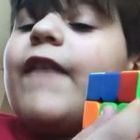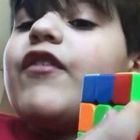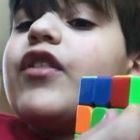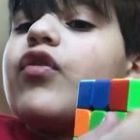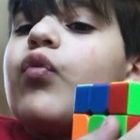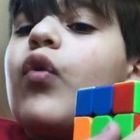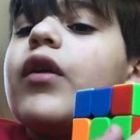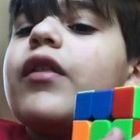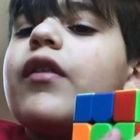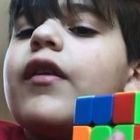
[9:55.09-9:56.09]
if it's
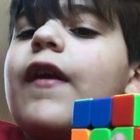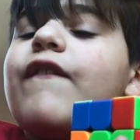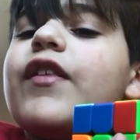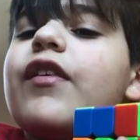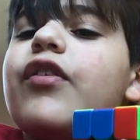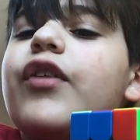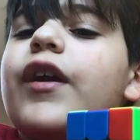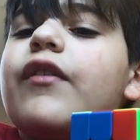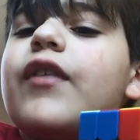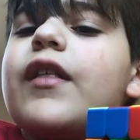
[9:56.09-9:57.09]
a
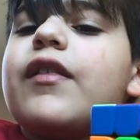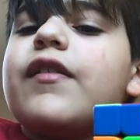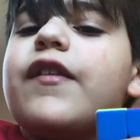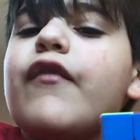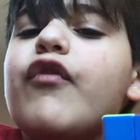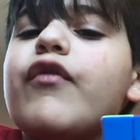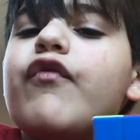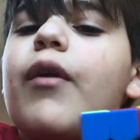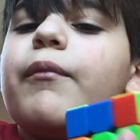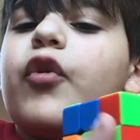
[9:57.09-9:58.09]
thing that's
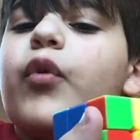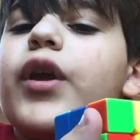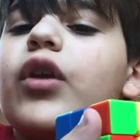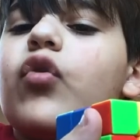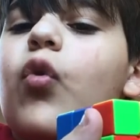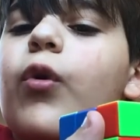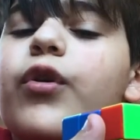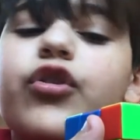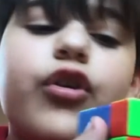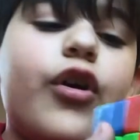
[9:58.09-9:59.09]
different from green and
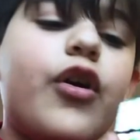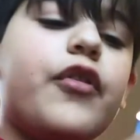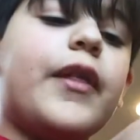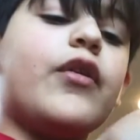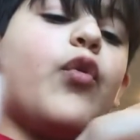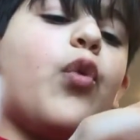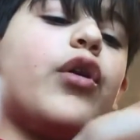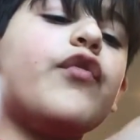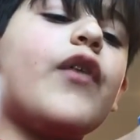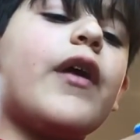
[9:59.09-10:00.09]
orange, then you'll
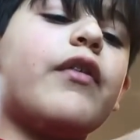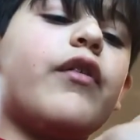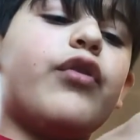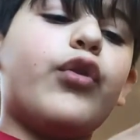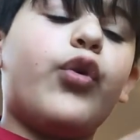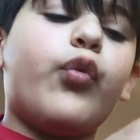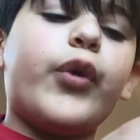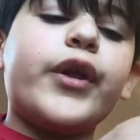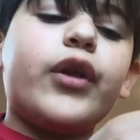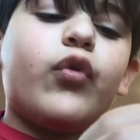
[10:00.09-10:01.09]
want to find the
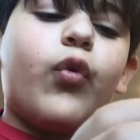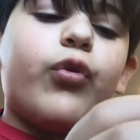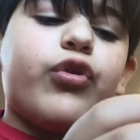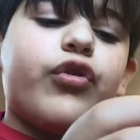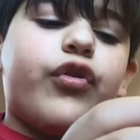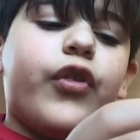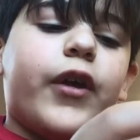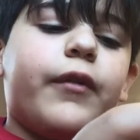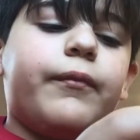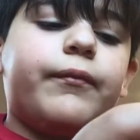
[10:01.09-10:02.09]
green and orange
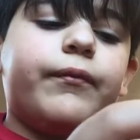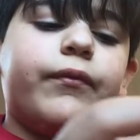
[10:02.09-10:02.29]
thing.